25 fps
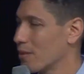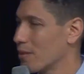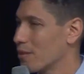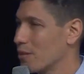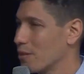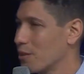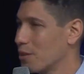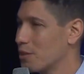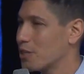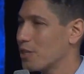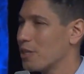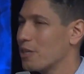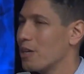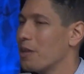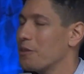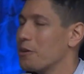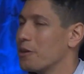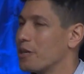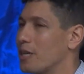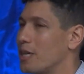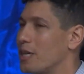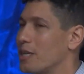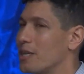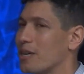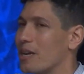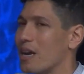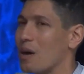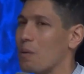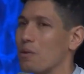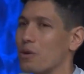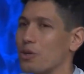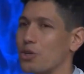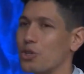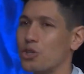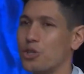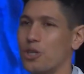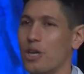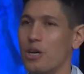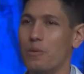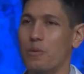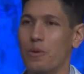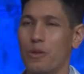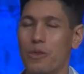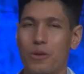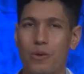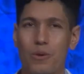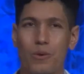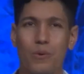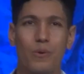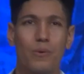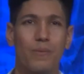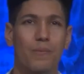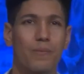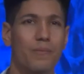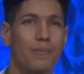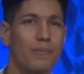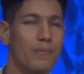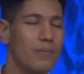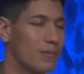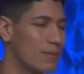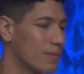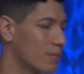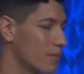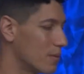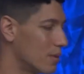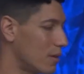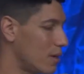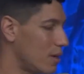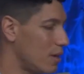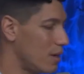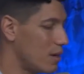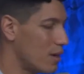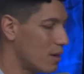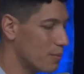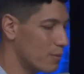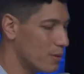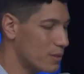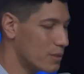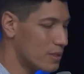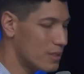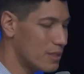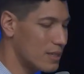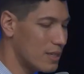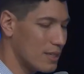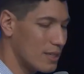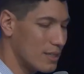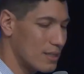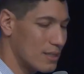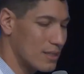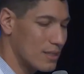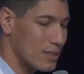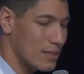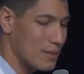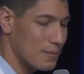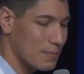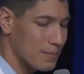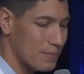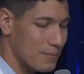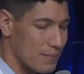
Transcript: There's another key that I want to share with you, key number six.